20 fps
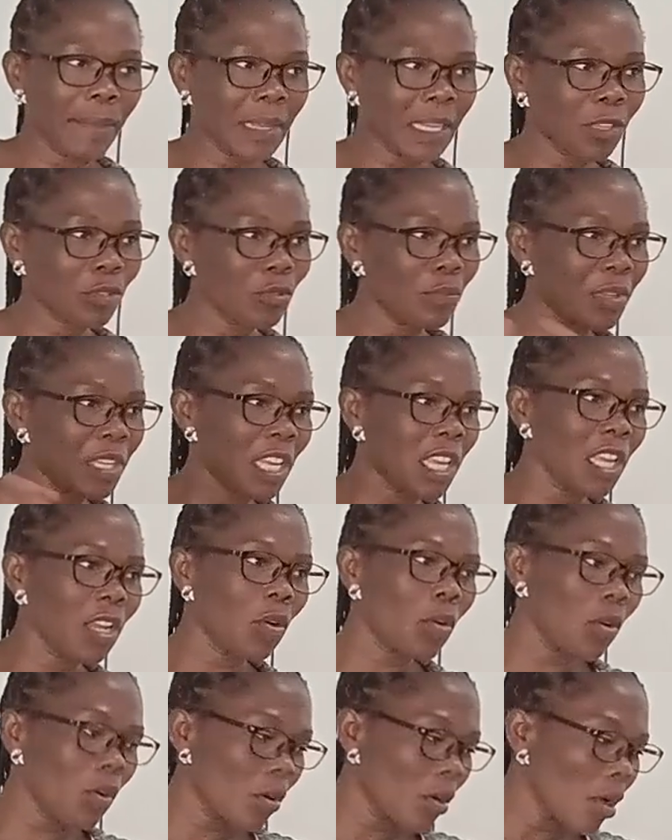but there should be
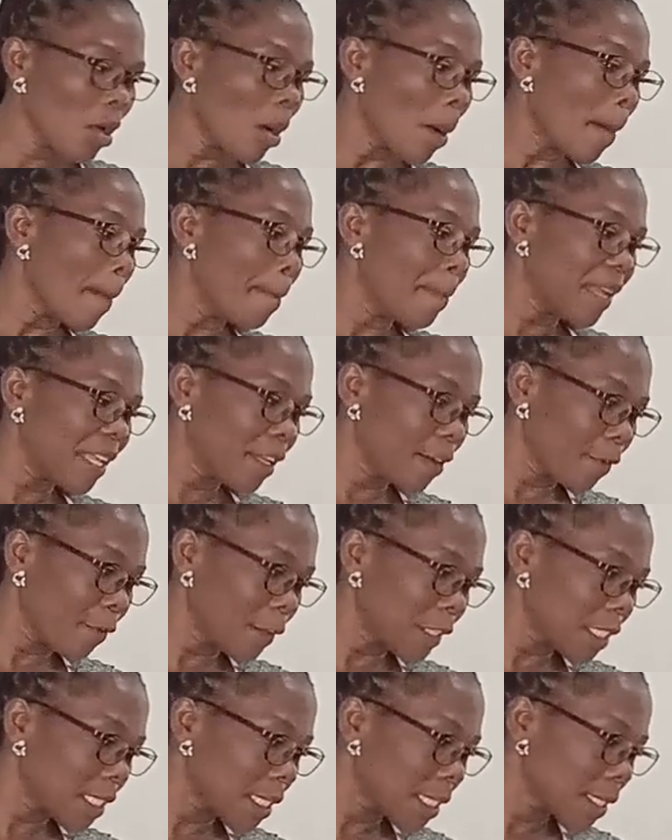equal
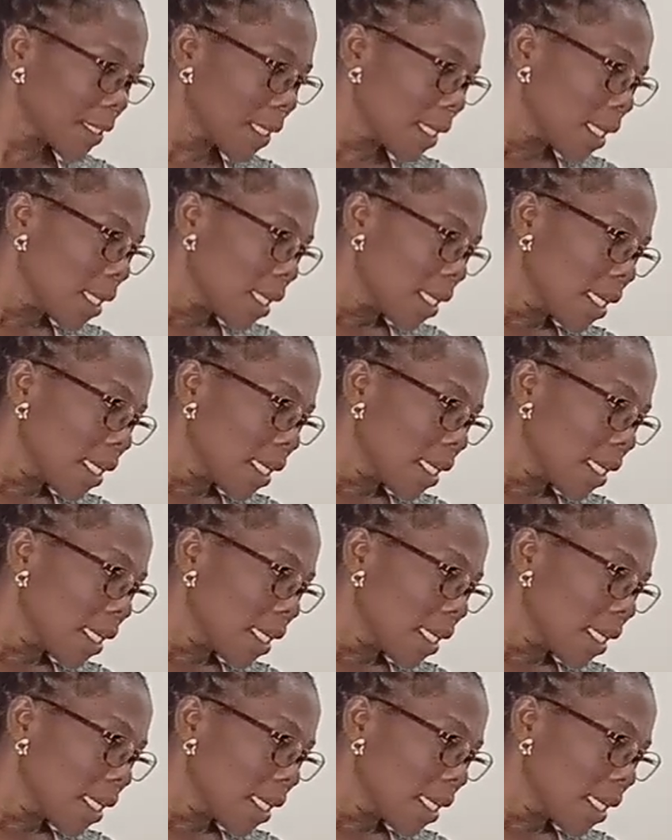benefits.